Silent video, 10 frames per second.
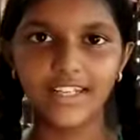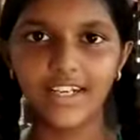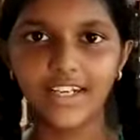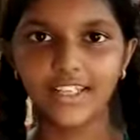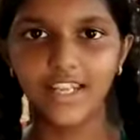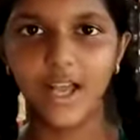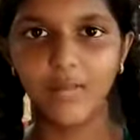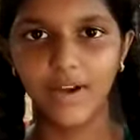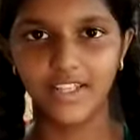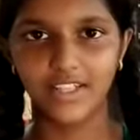links
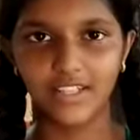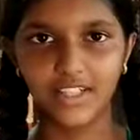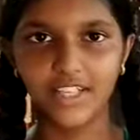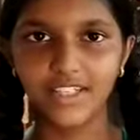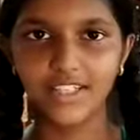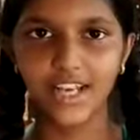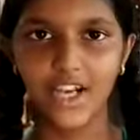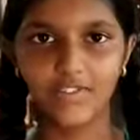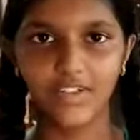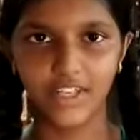present each
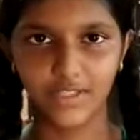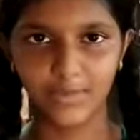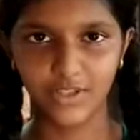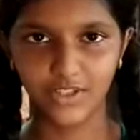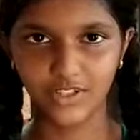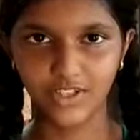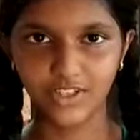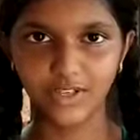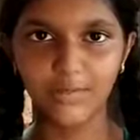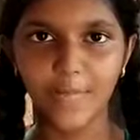side of the suspension
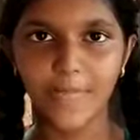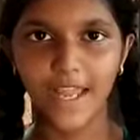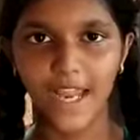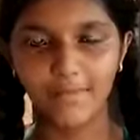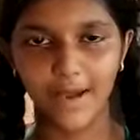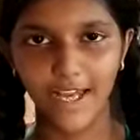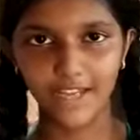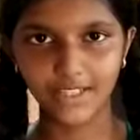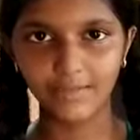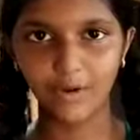system and
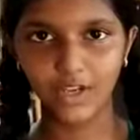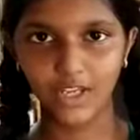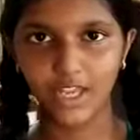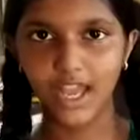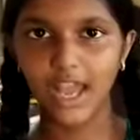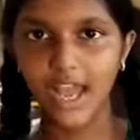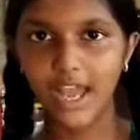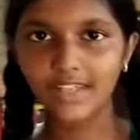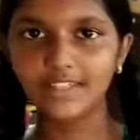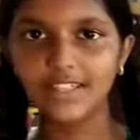balance the bogie.
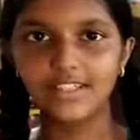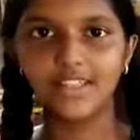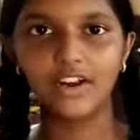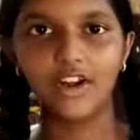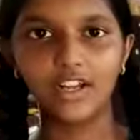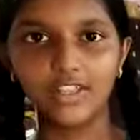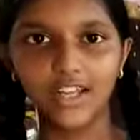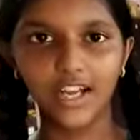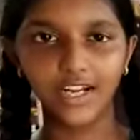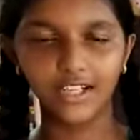As these, the rockers
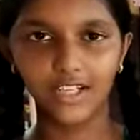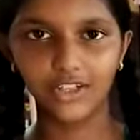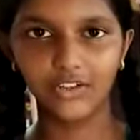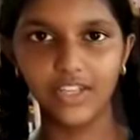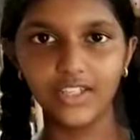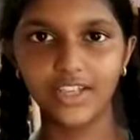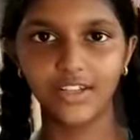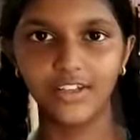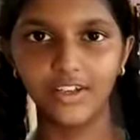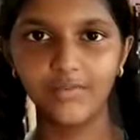are connected to each
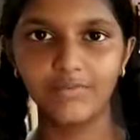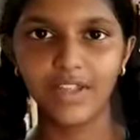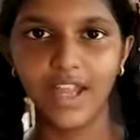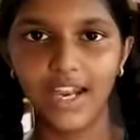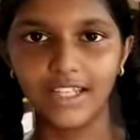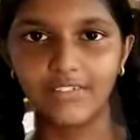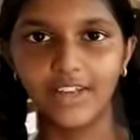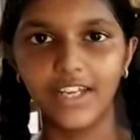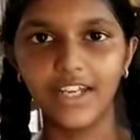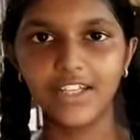other and the
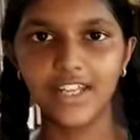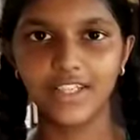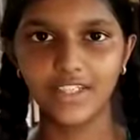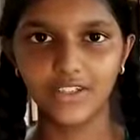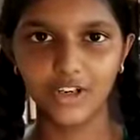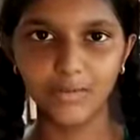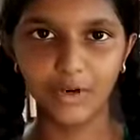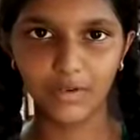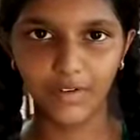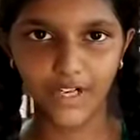vehicle chases through a
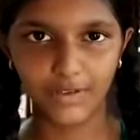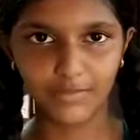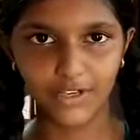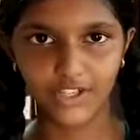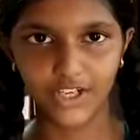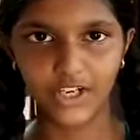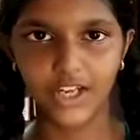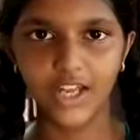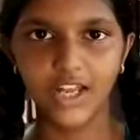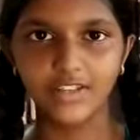modified differential.
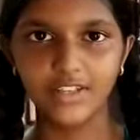The